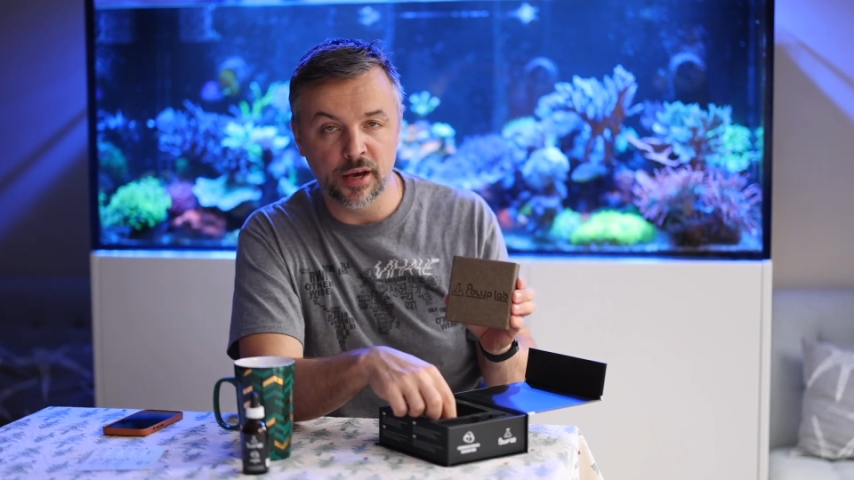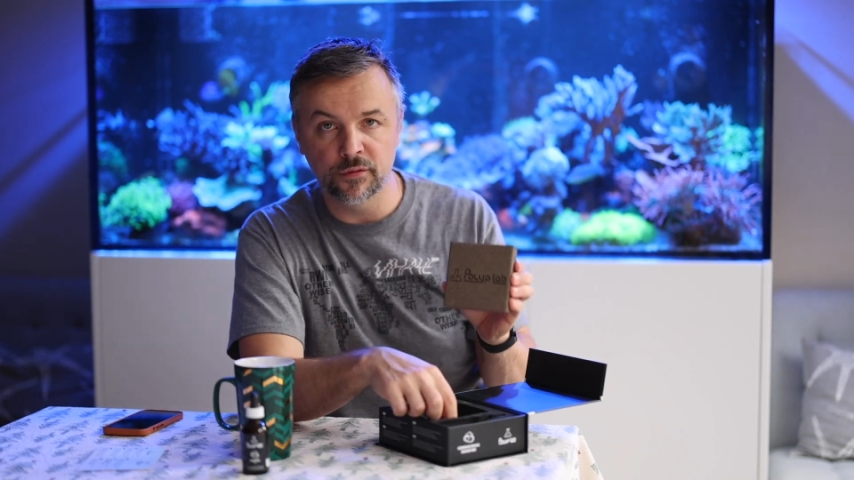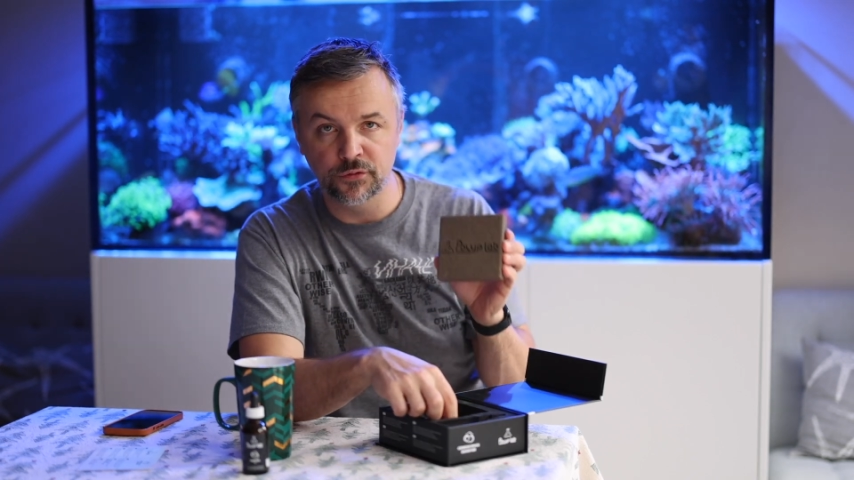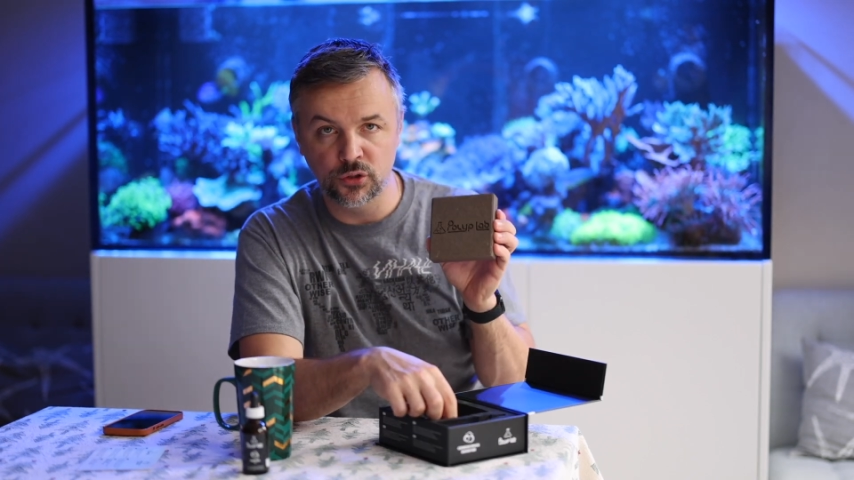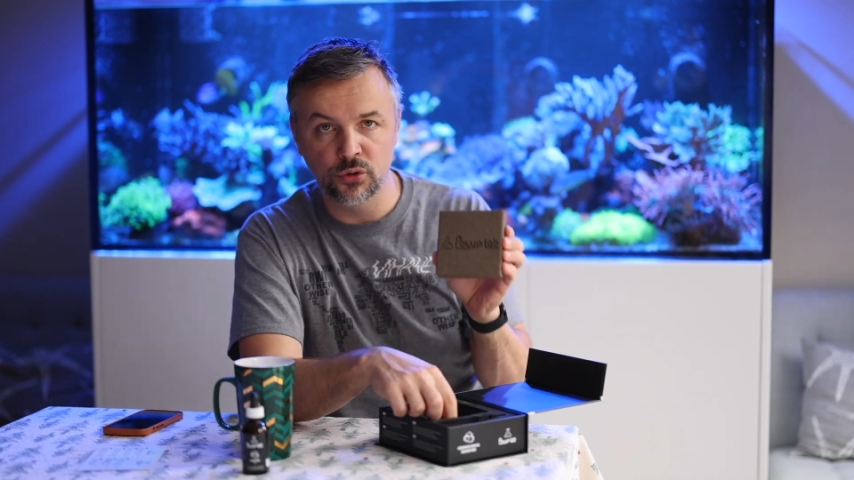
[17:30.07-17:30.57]

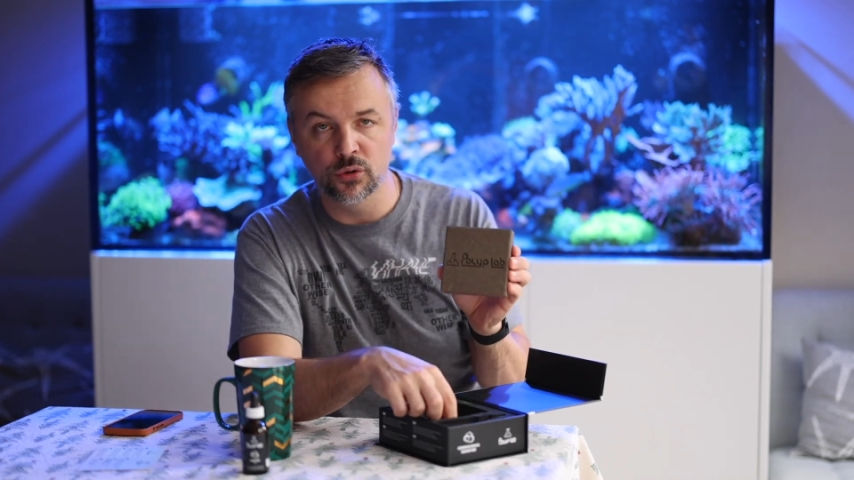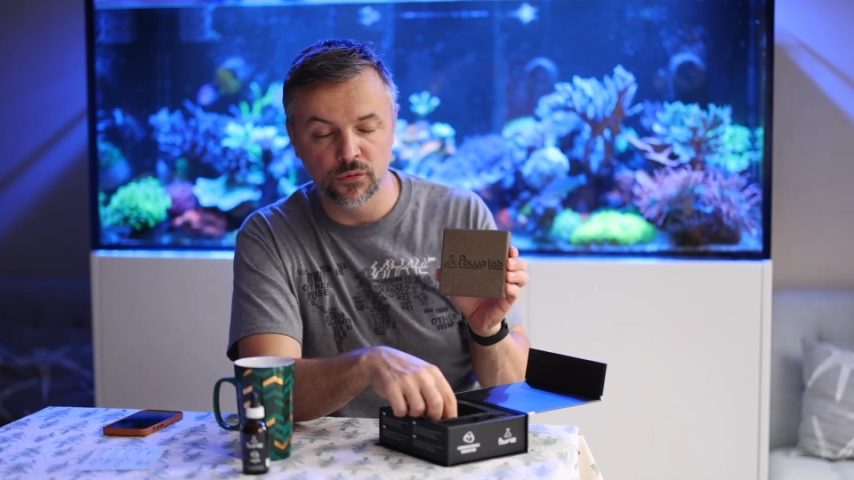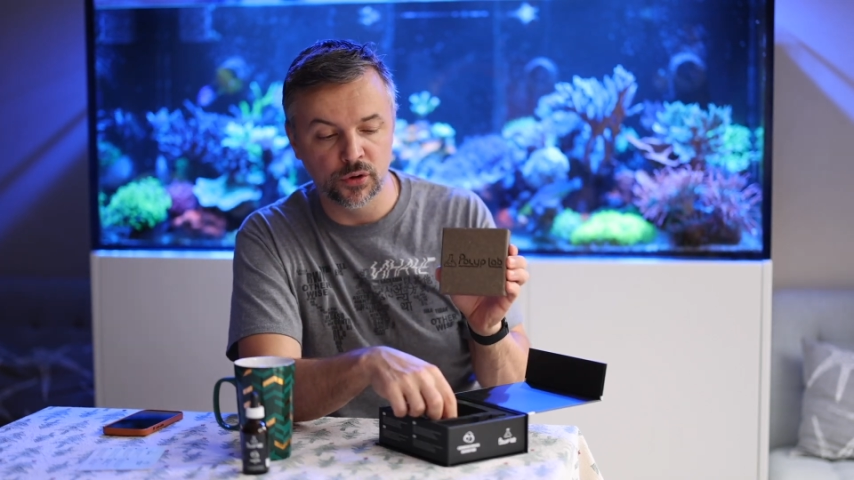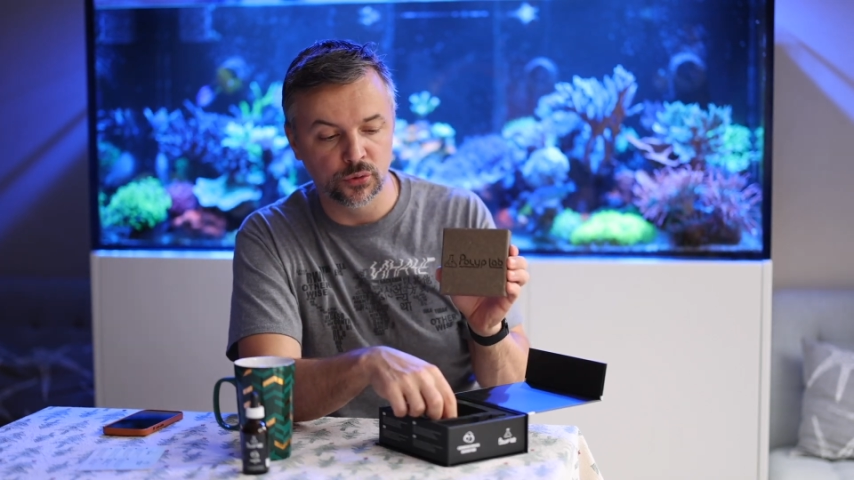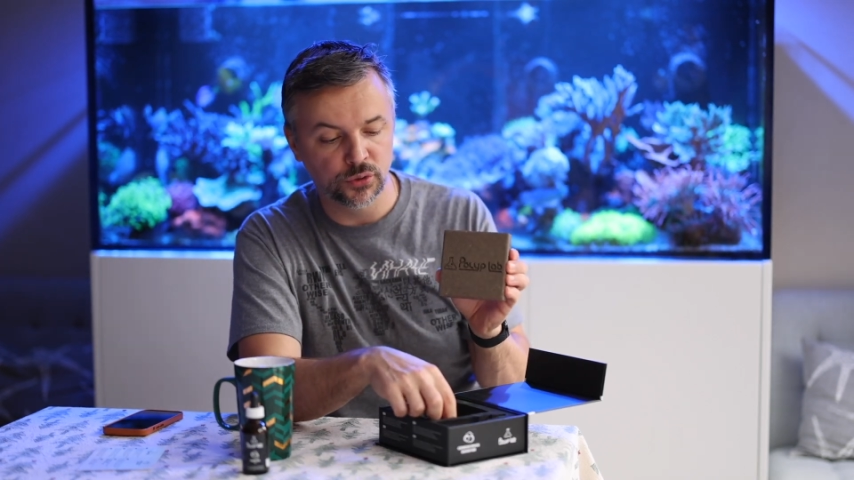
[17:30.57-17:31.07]
have 2
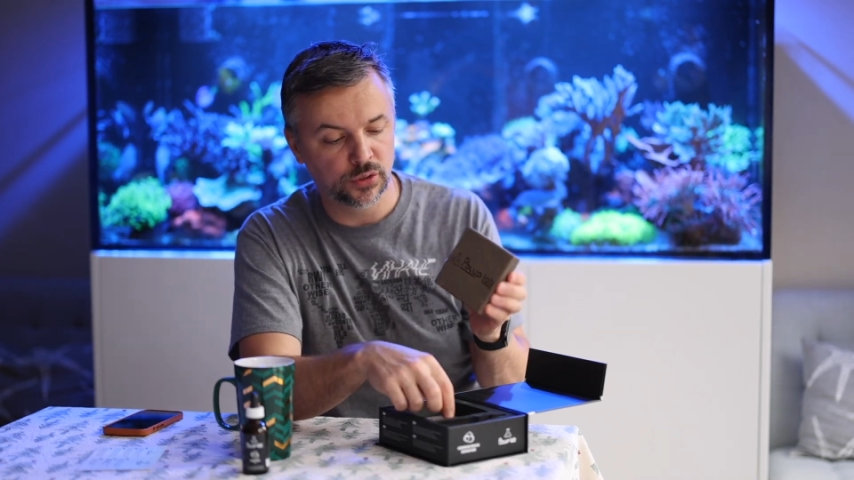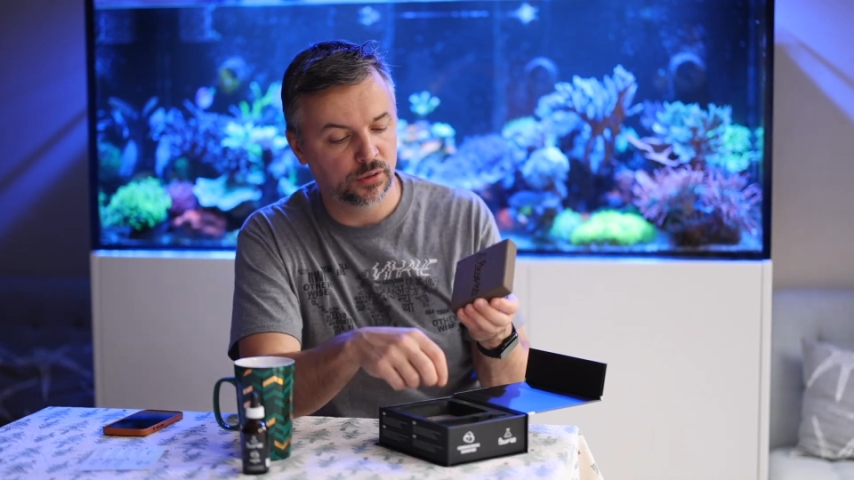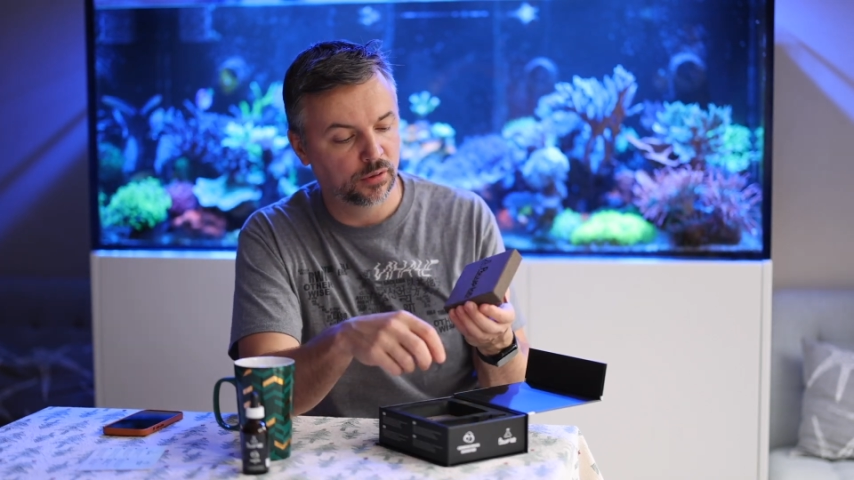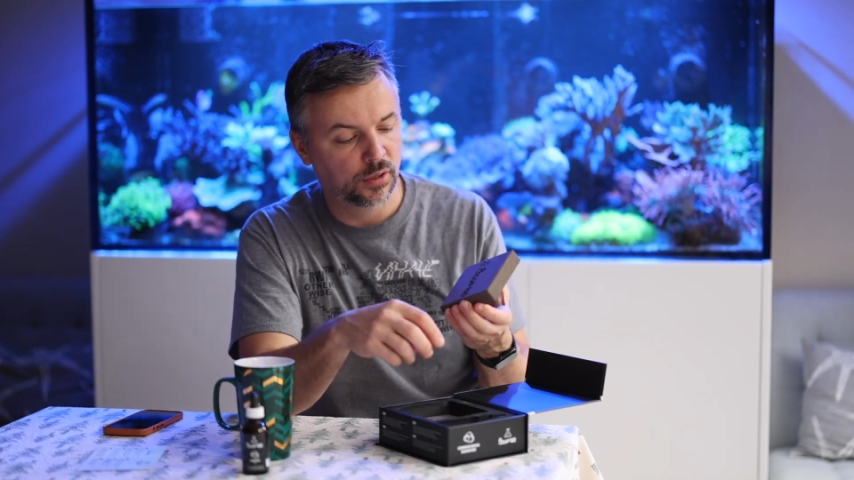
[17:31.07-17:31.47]
of those,